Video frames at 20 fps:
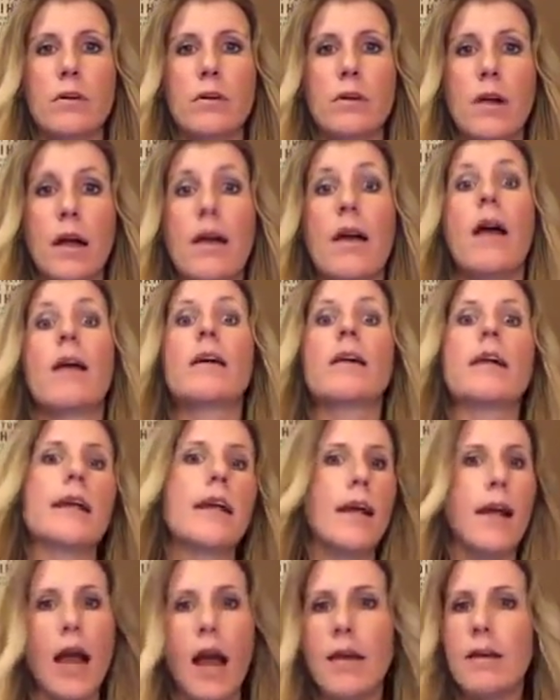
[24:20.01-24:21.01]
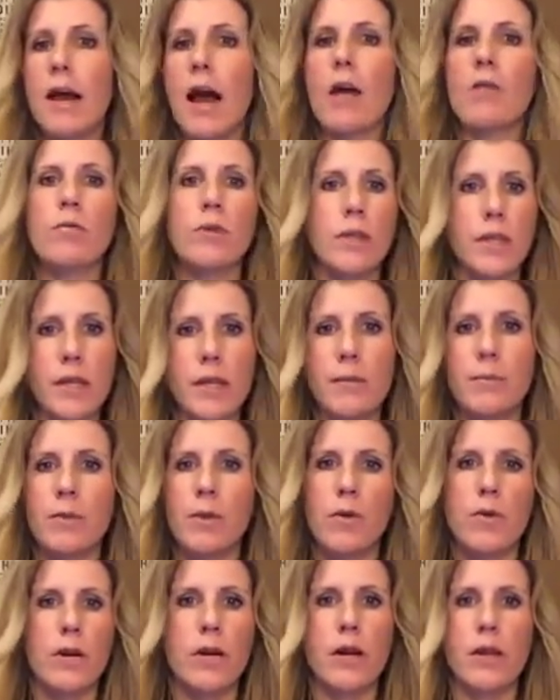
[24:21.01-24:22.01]
I got really
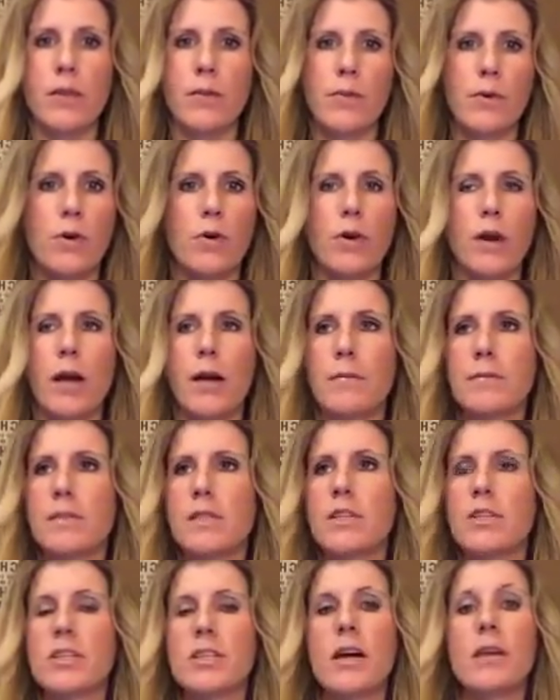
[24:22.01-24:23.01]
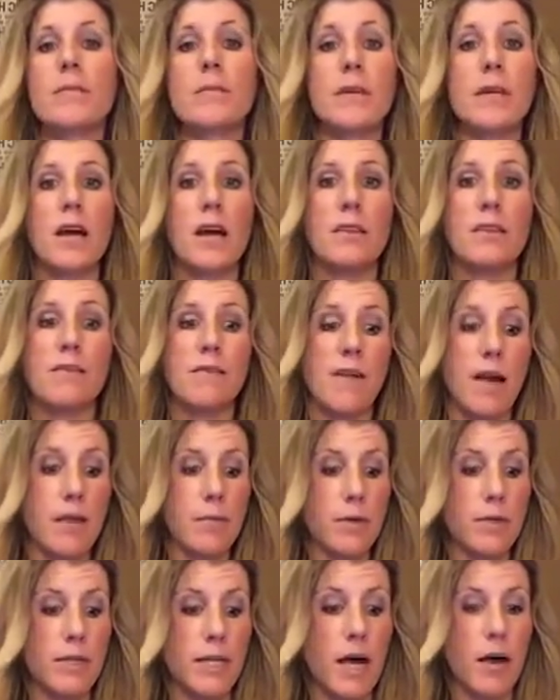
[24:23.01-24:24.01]
bloated on the program, just tell them to cut the
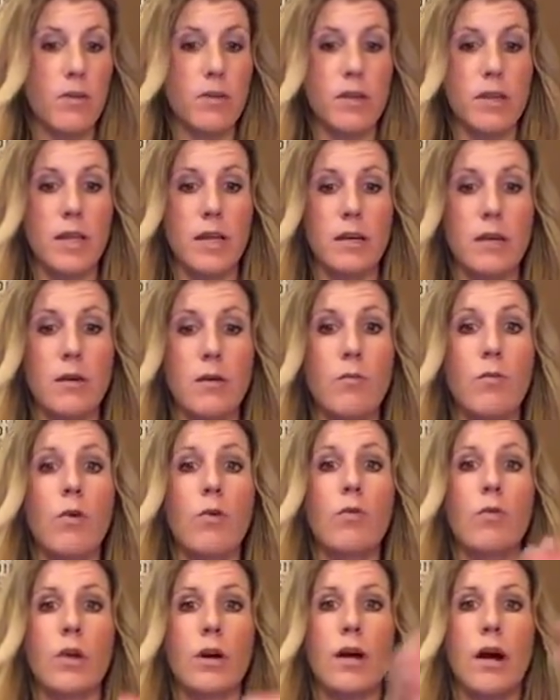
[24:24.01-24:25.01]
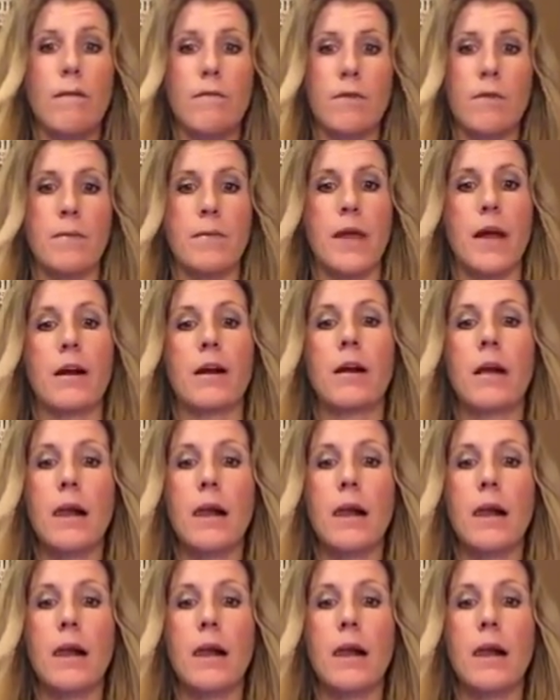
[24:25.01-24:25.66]
fiber down and then we'll work up from there.